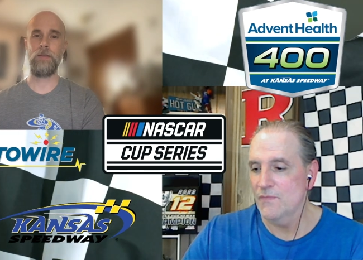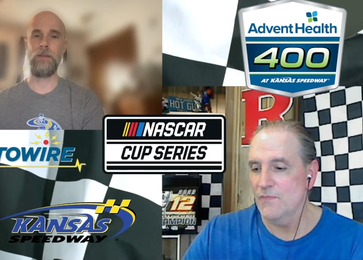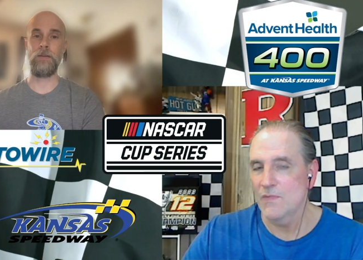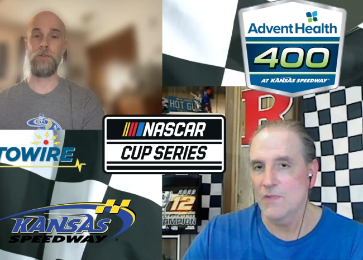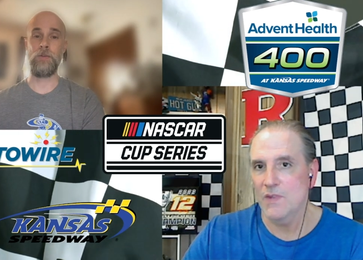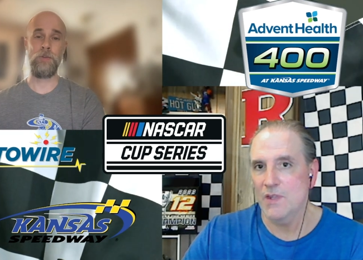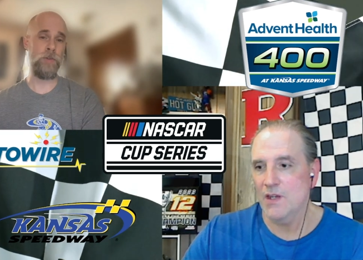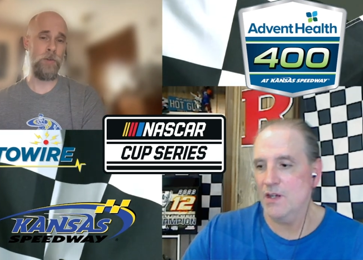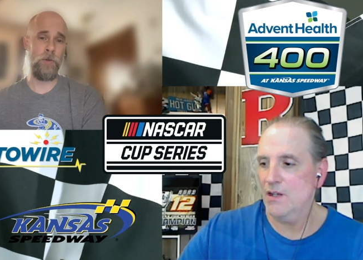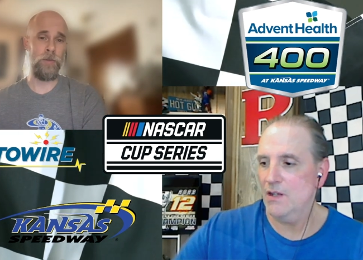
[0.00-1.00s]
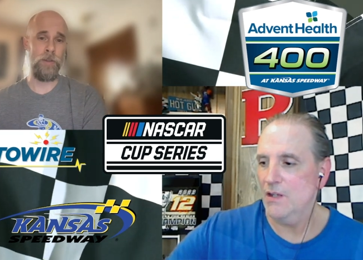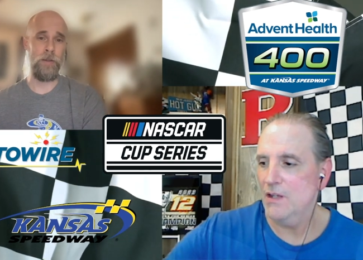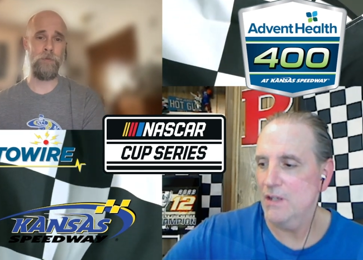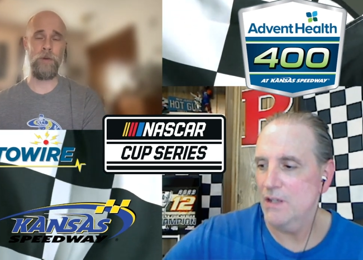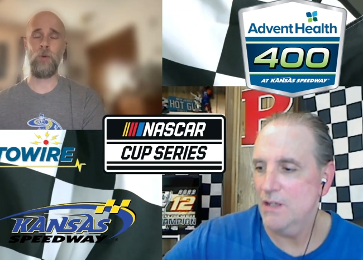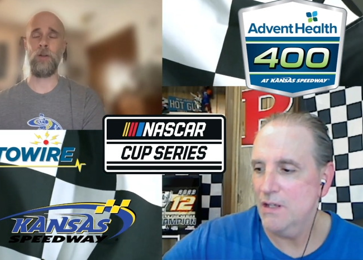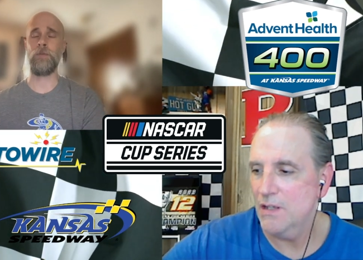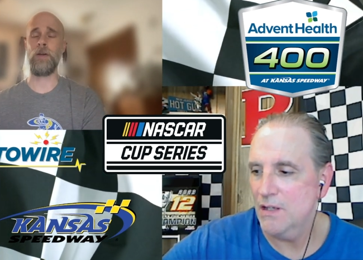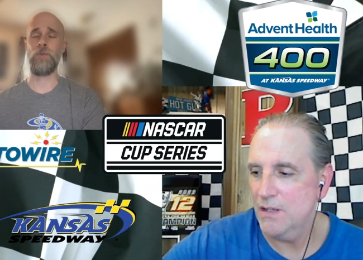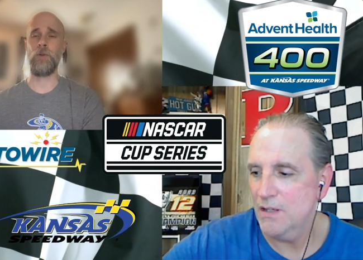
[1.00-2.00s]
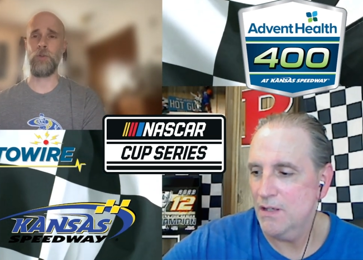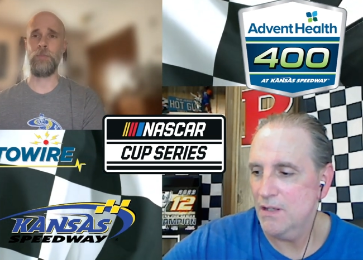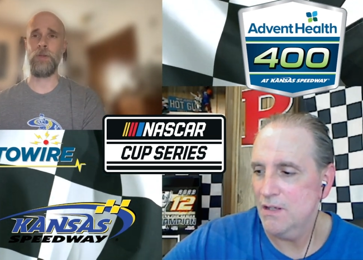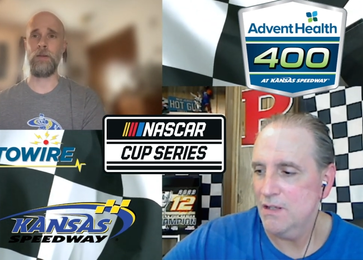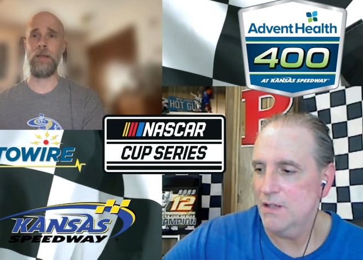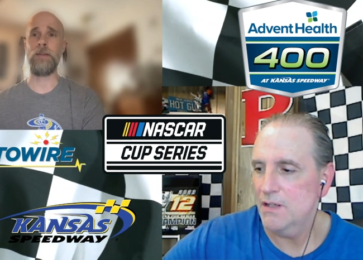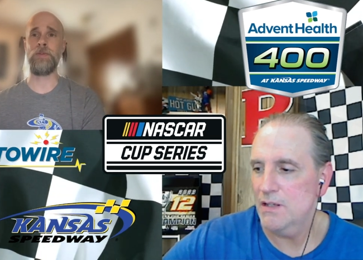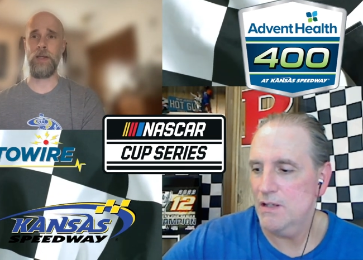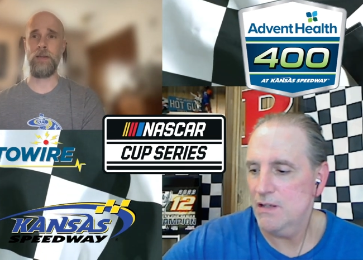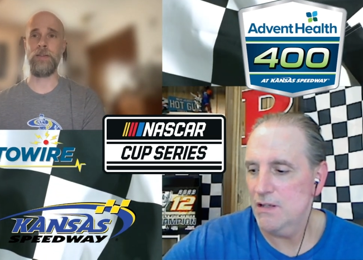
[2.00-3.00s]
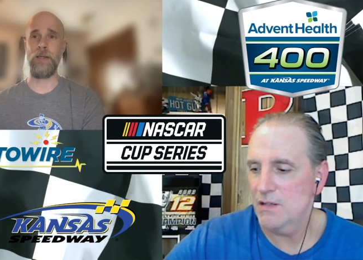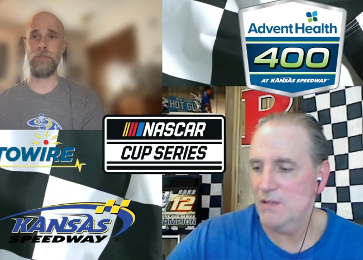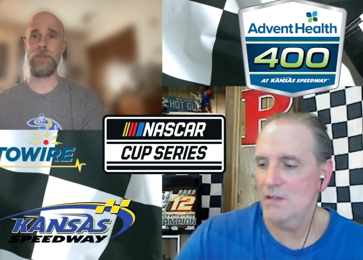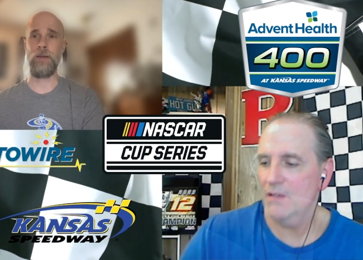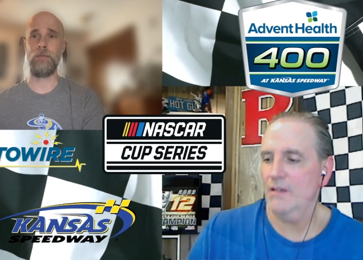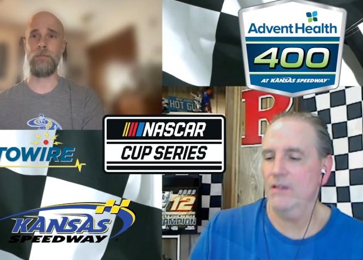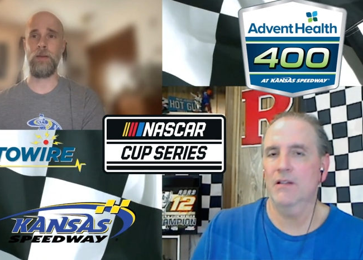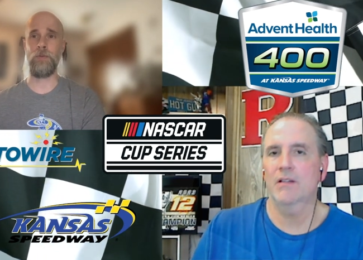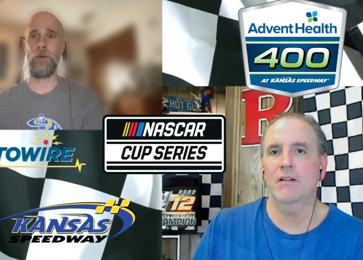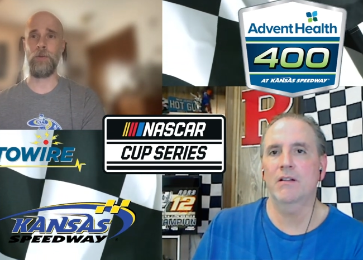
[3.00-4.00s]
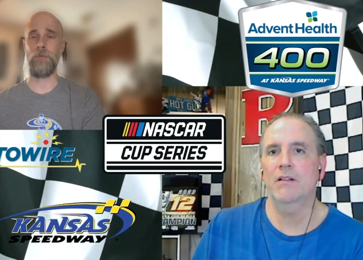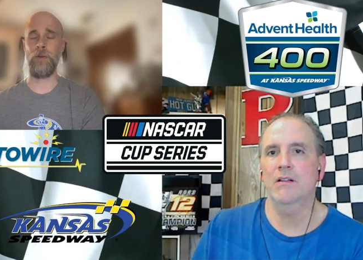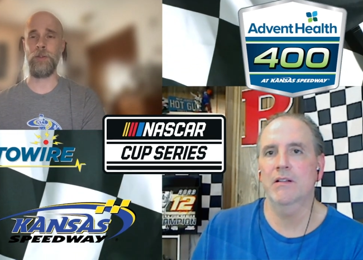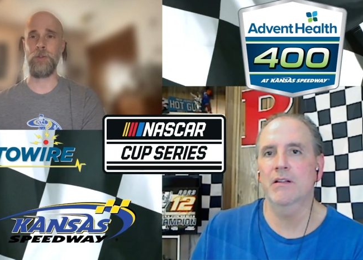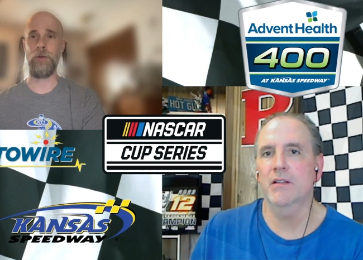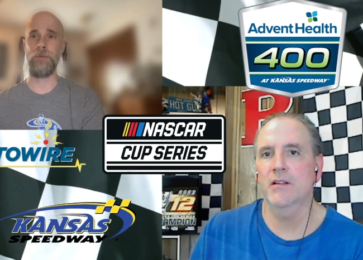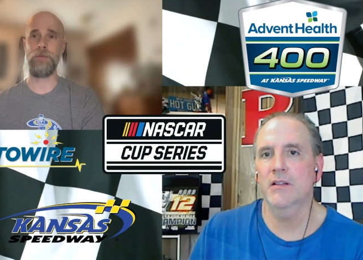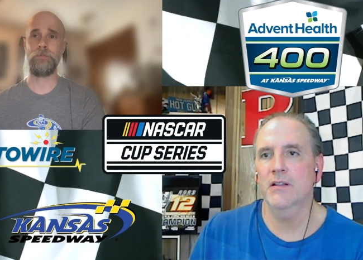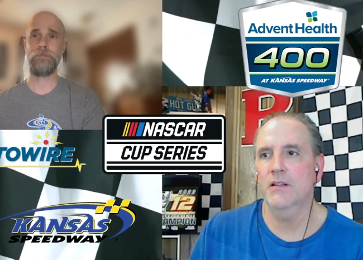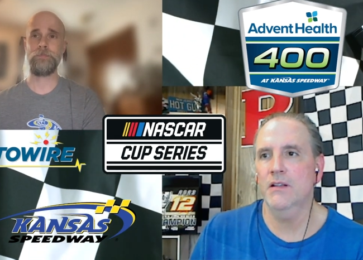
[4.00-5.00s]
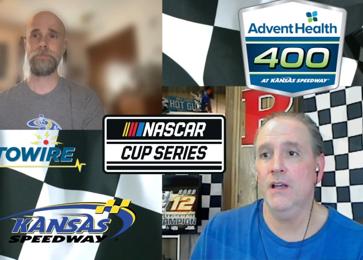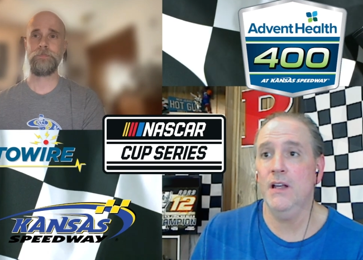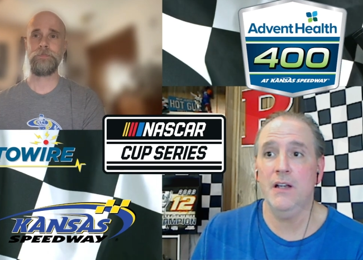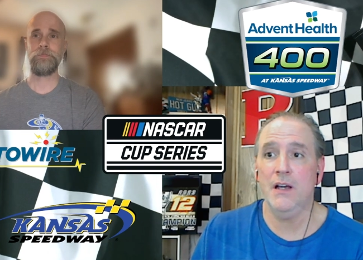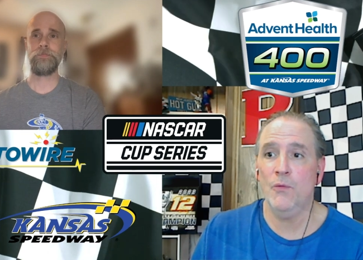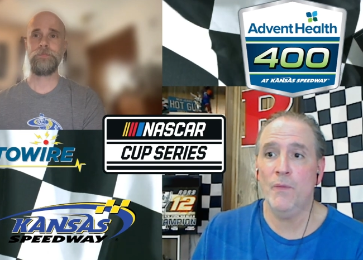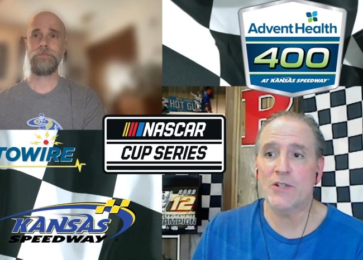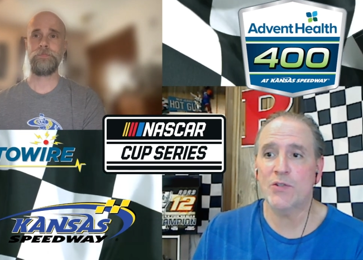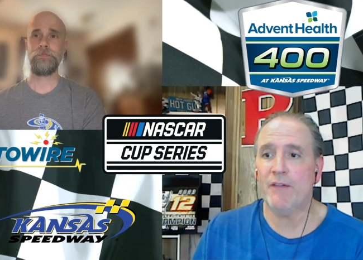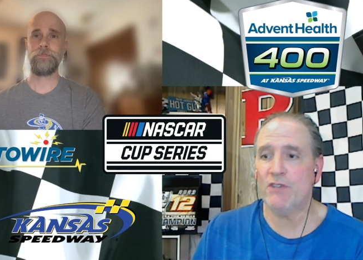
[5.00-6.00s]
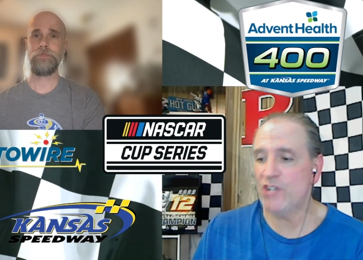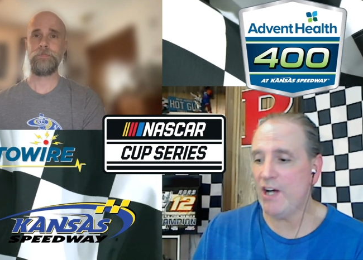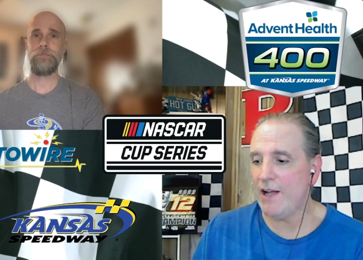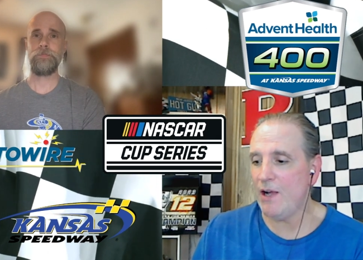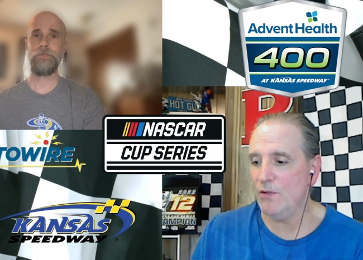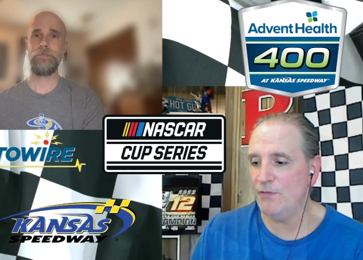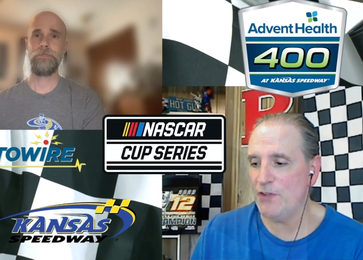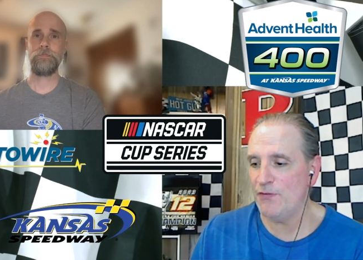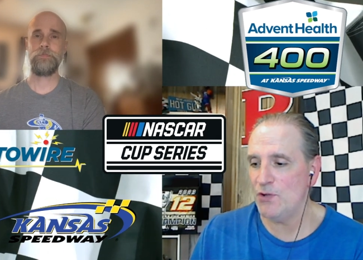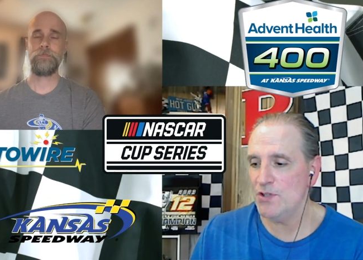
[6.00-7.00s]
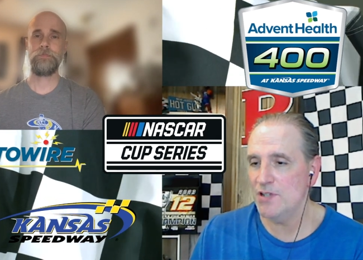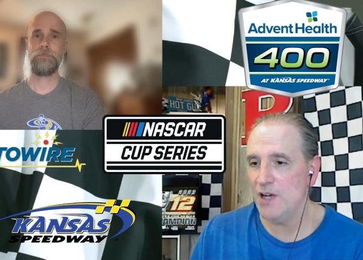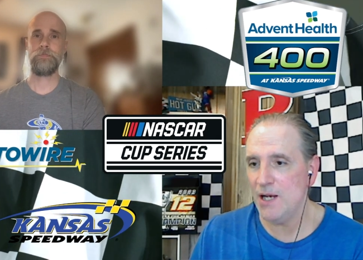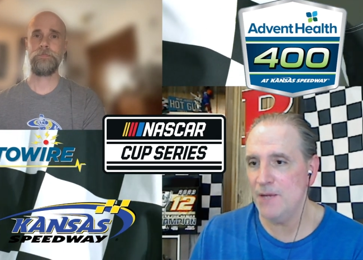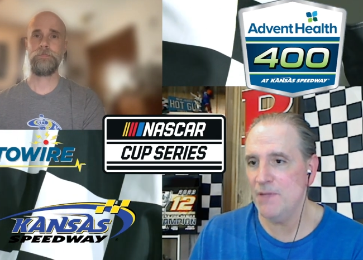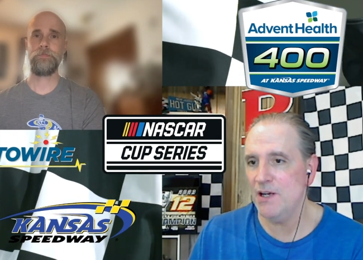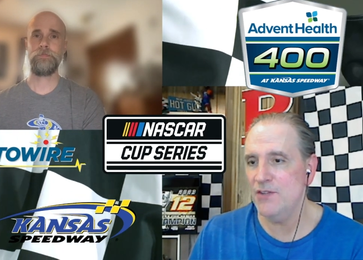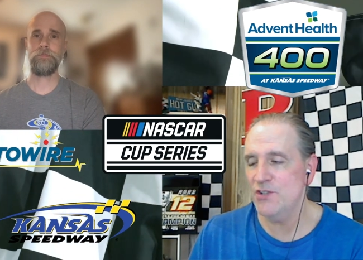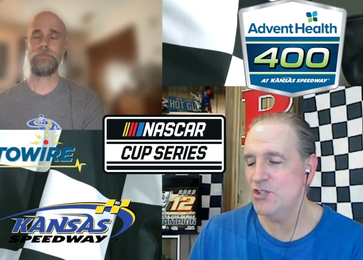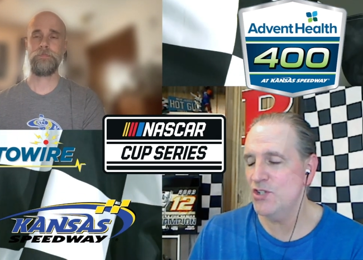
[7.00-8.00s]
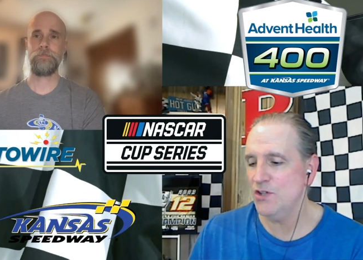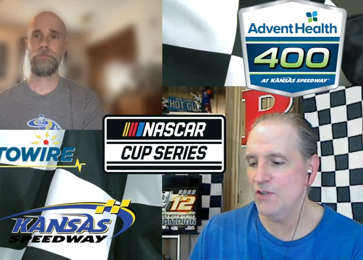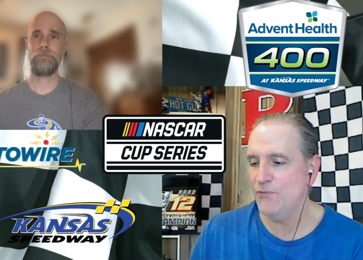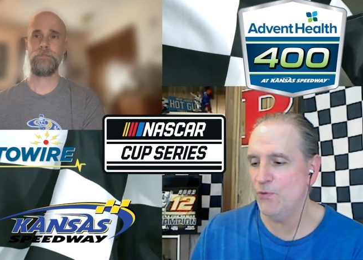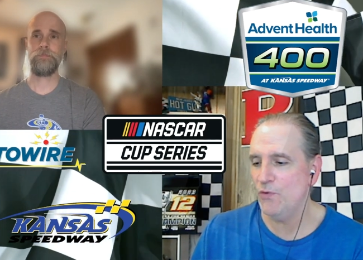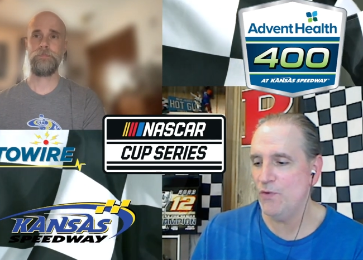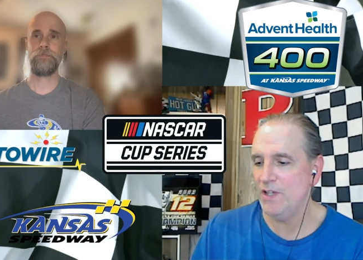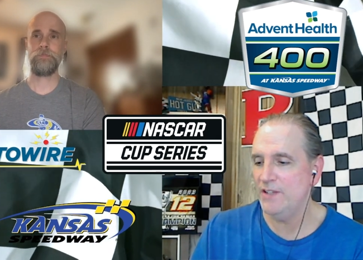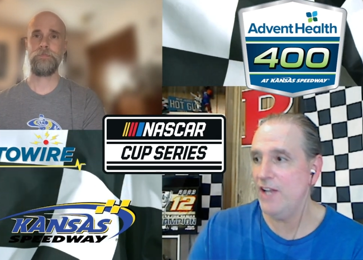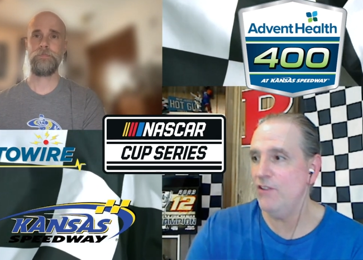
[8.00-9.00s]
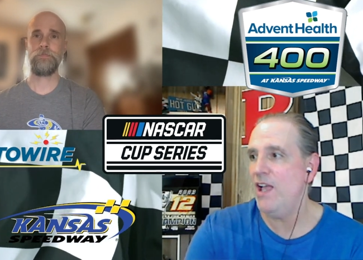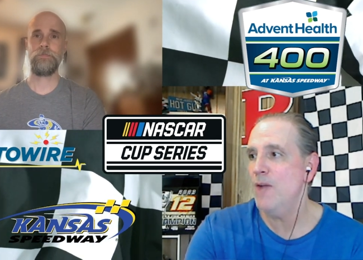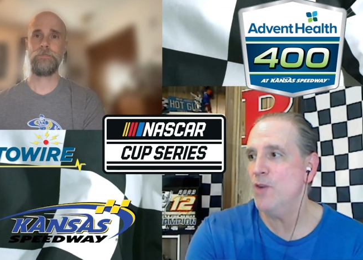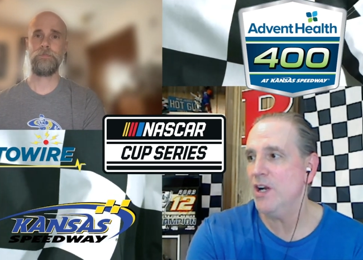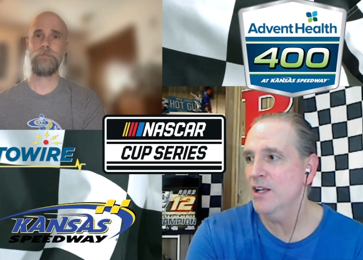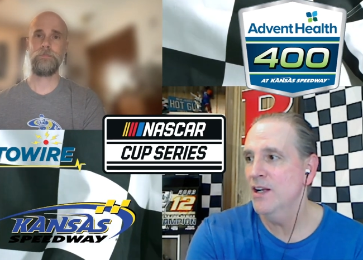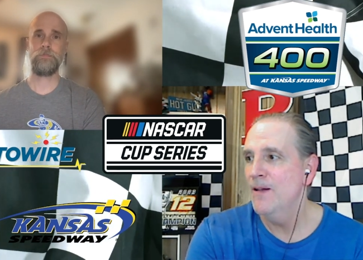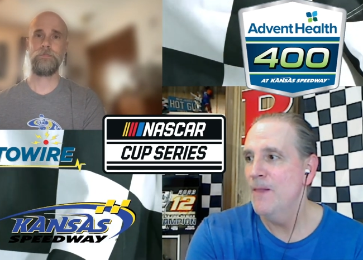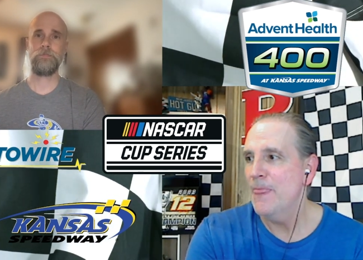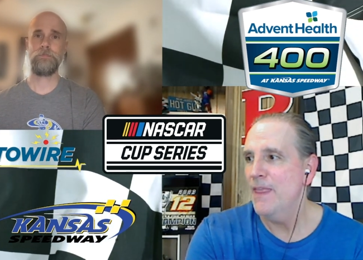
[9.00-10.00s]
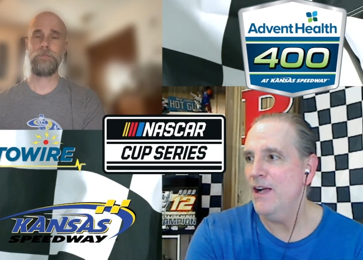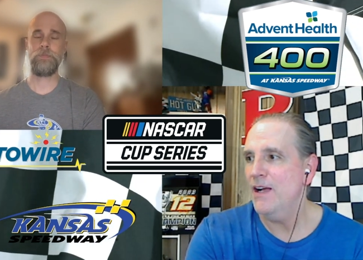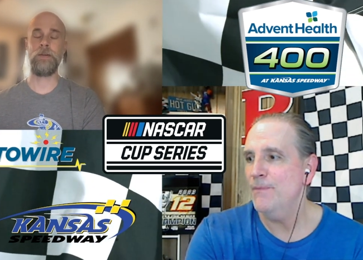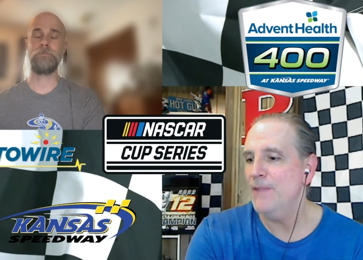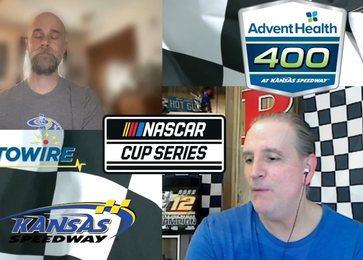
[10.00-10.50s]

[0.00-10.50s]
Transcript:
Speaker 1: that certainly, if he qualifies, should be inside the top ten as far as the finish goes.
Speaker 2: And uh, we might as well have a shout out for the first time uh, this year for uh, Daniel Hemric. Um, yeah.